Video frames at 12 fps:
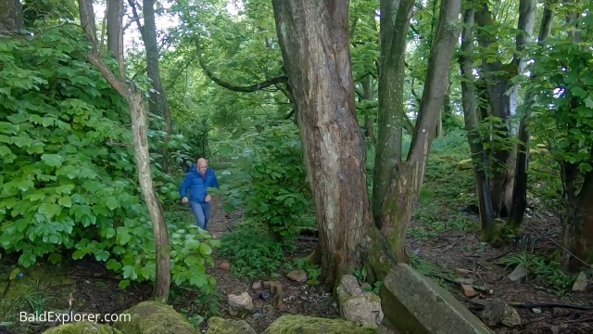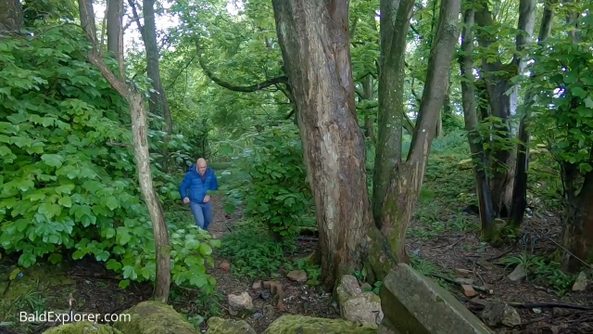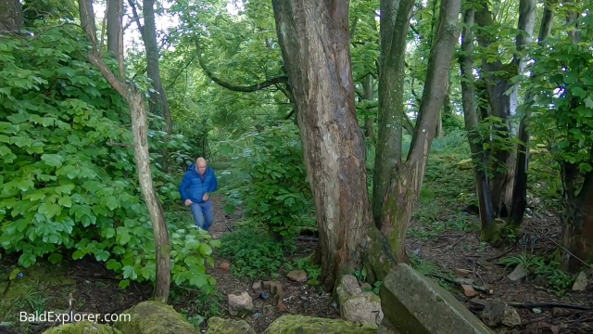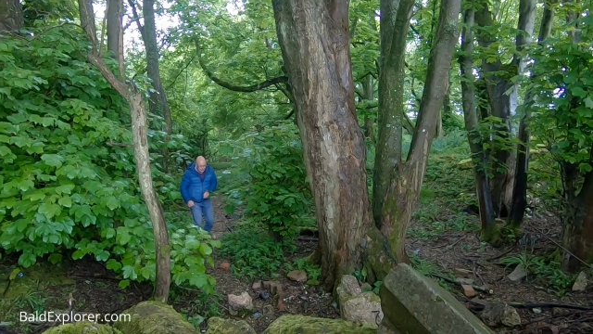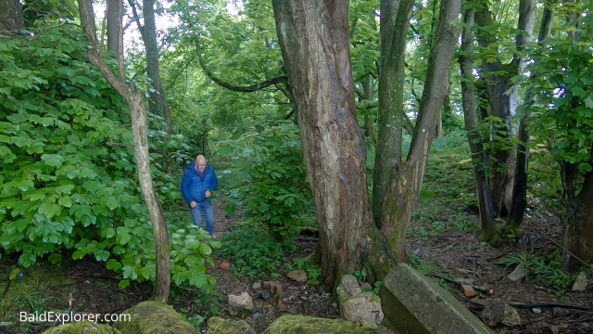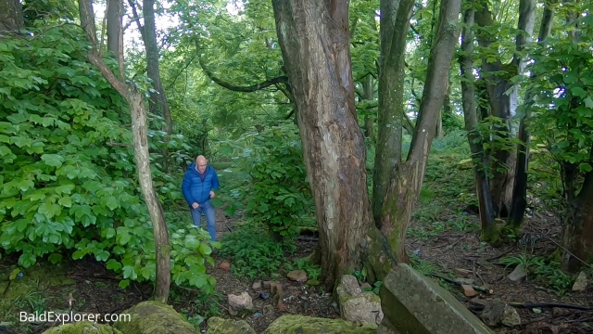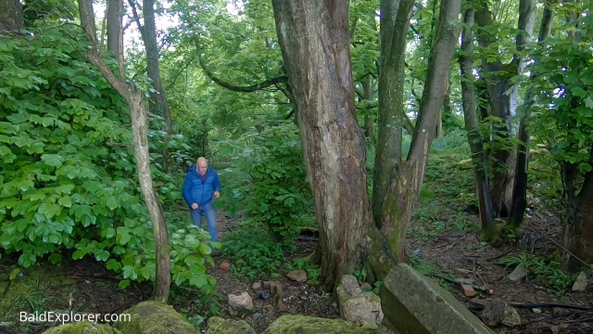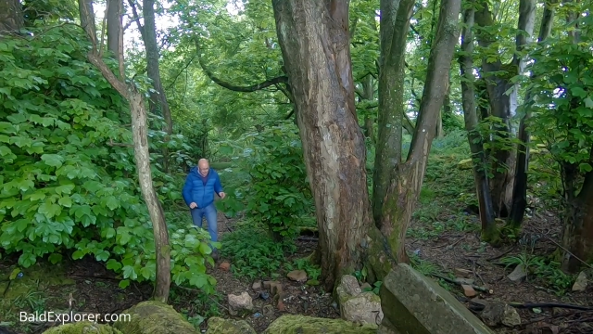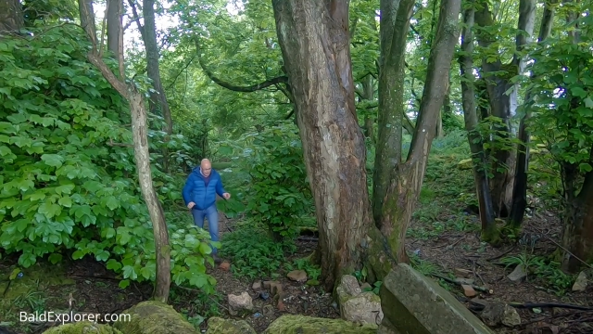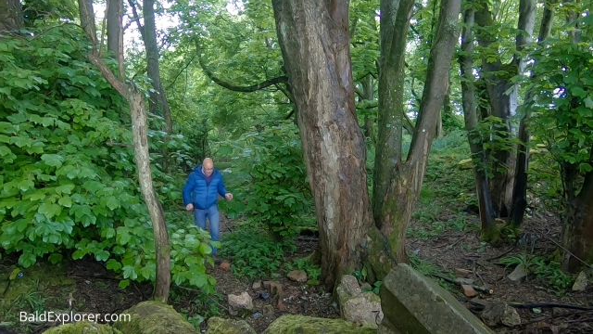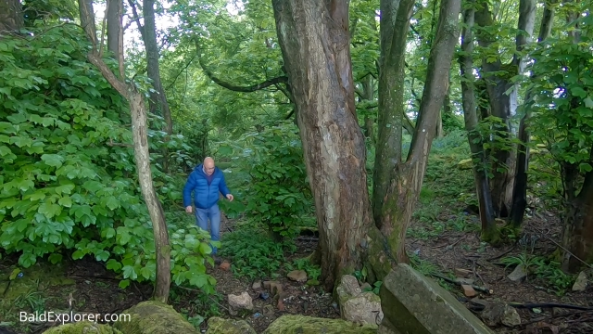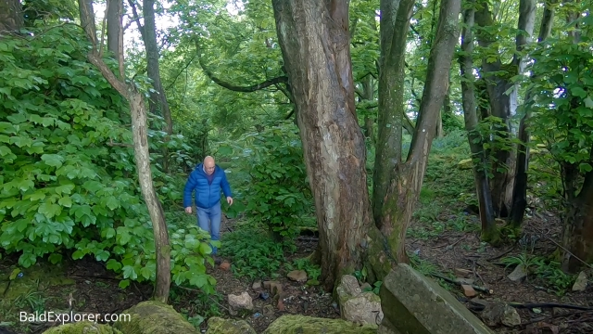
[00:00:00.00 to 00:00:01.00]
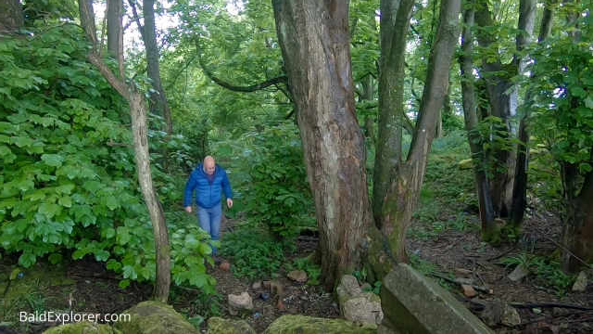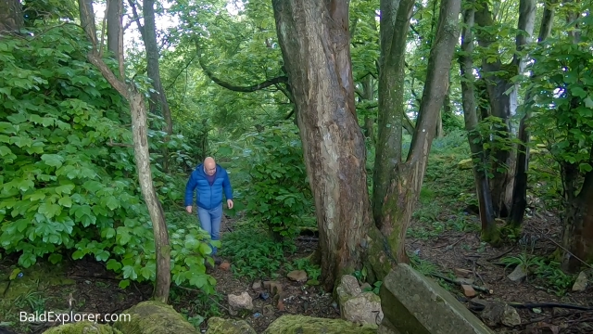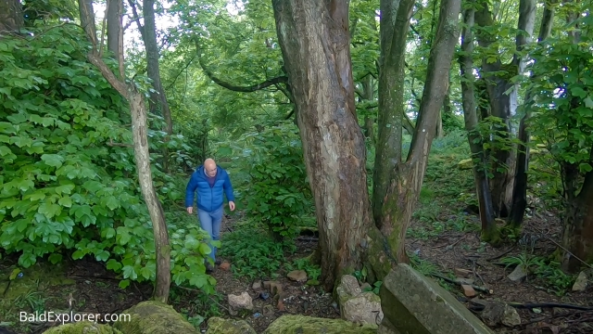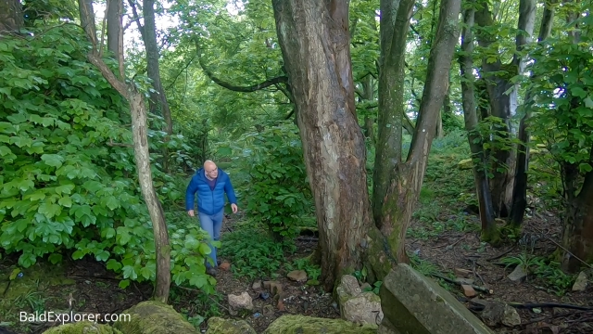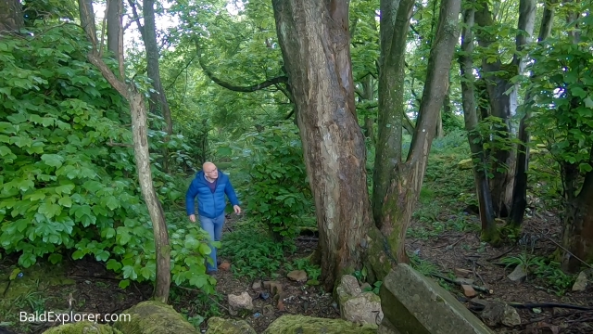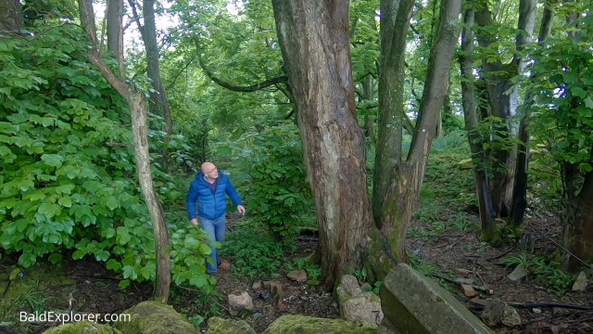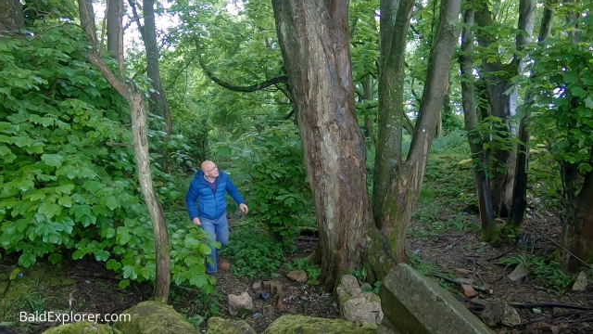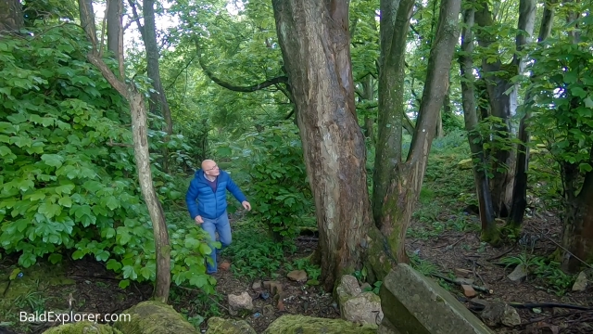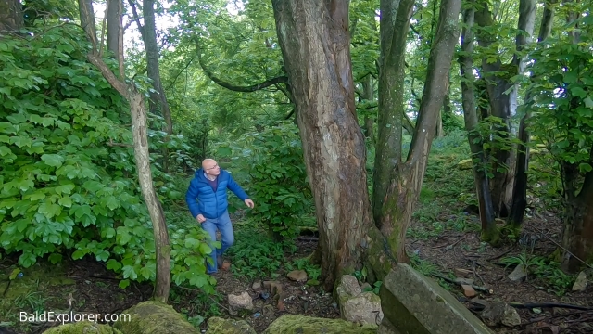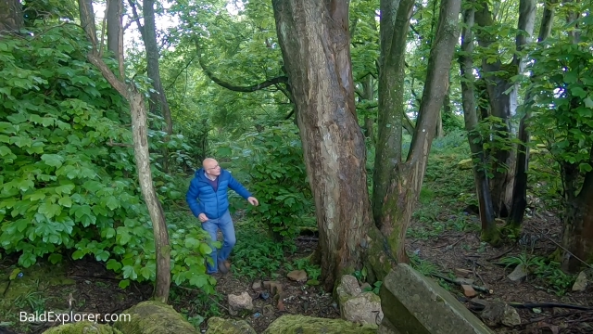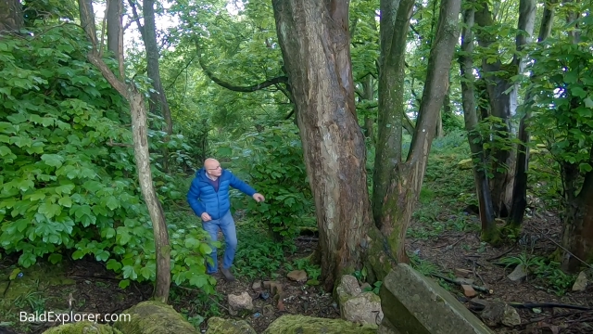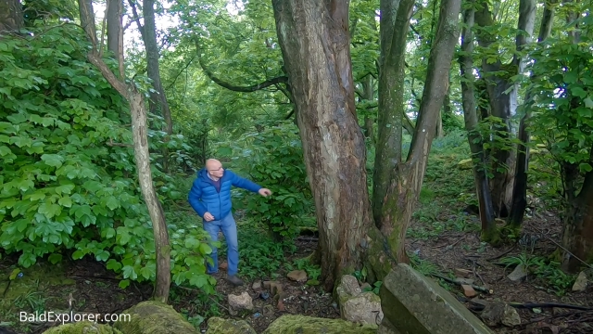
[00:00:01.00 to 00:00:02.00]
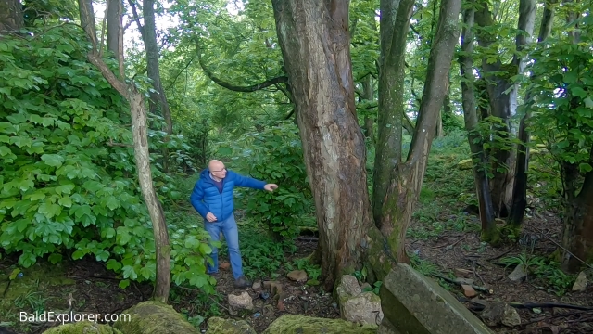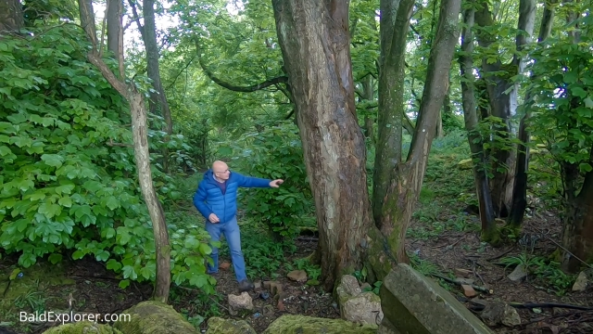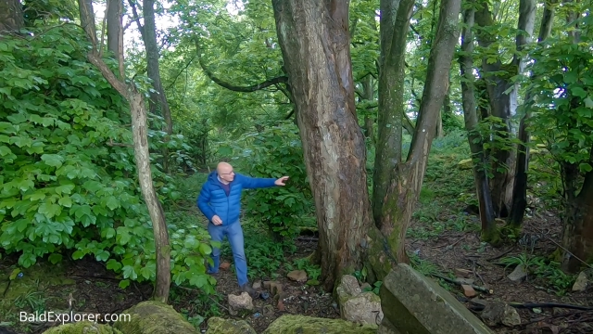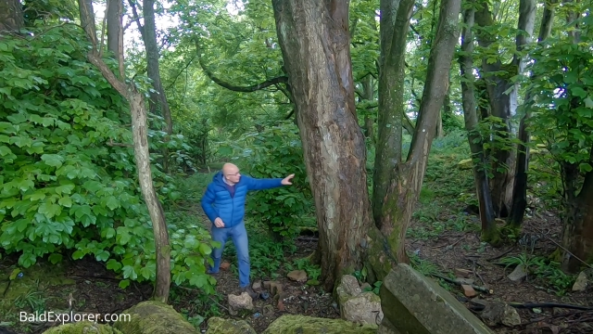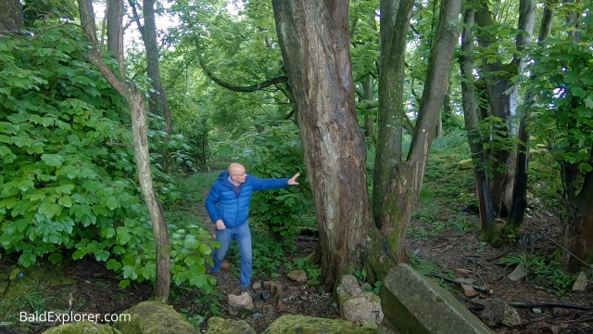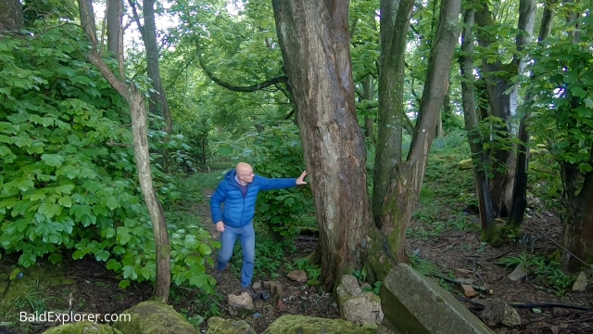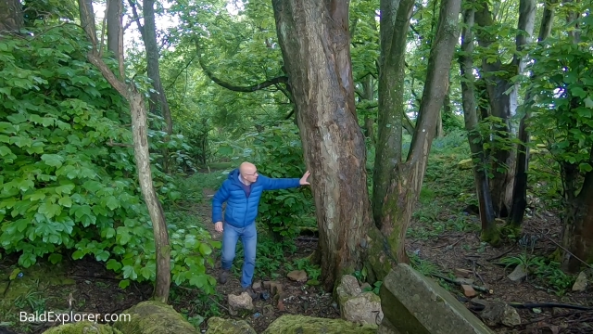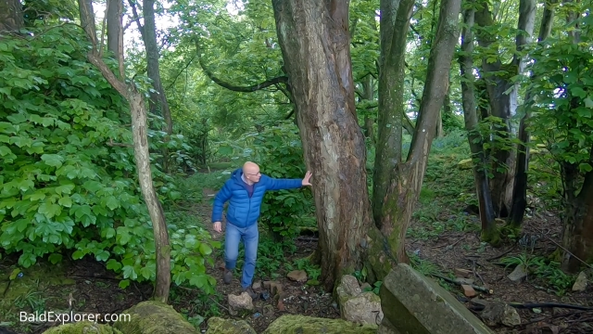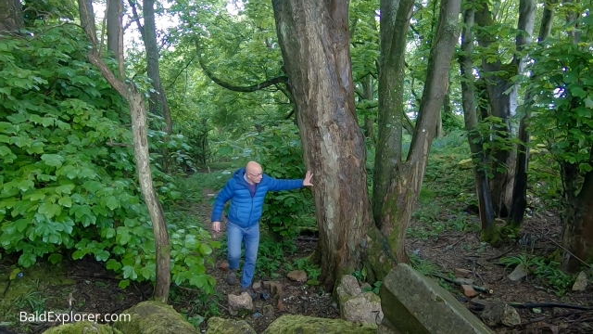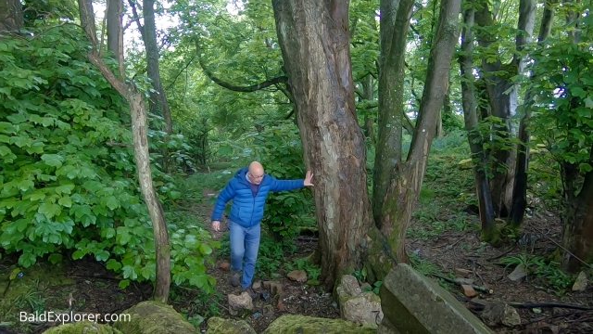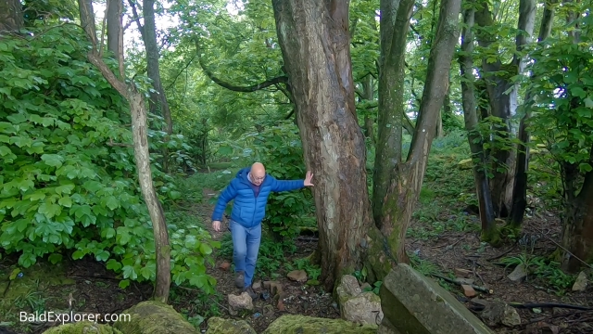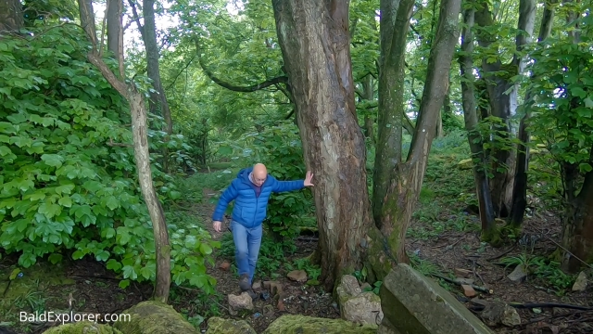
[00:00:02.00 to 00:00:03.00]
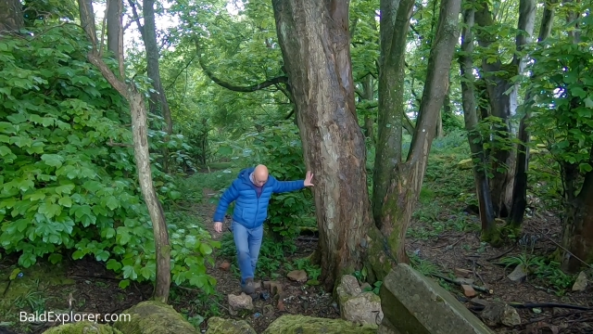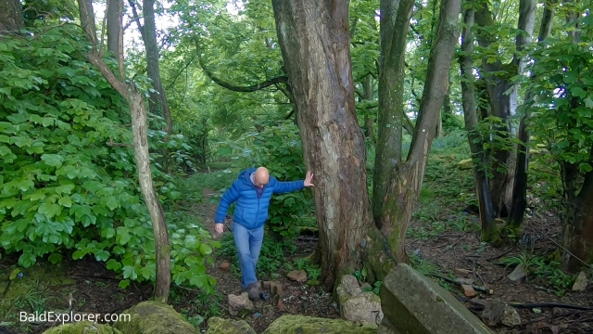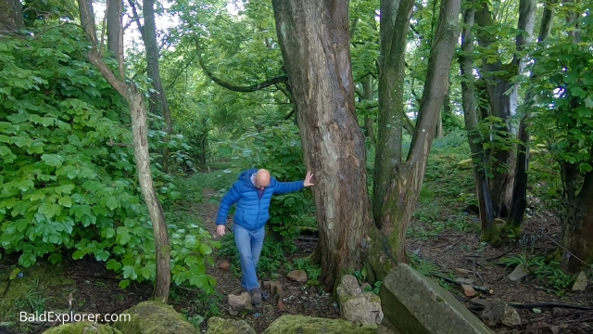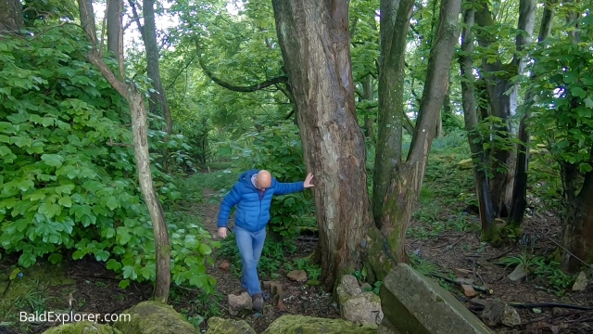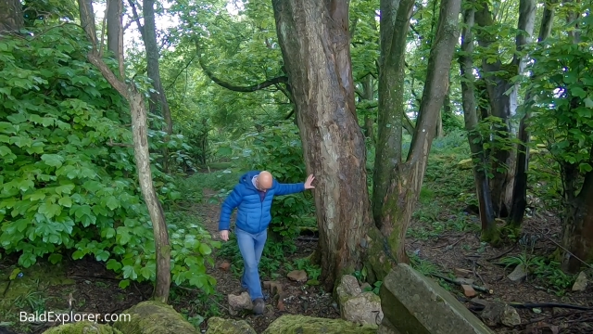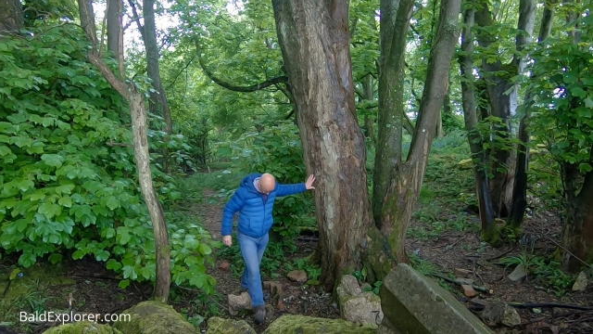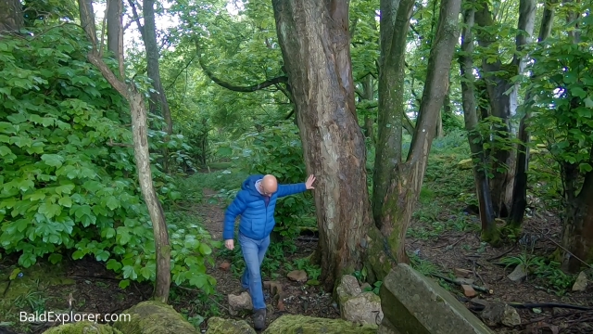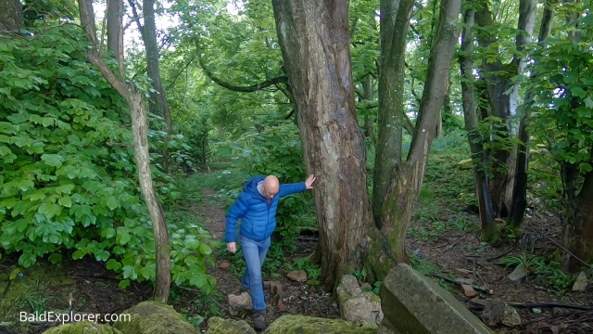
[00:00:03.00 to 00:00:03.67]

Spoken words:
Nobody's mouth can be seen.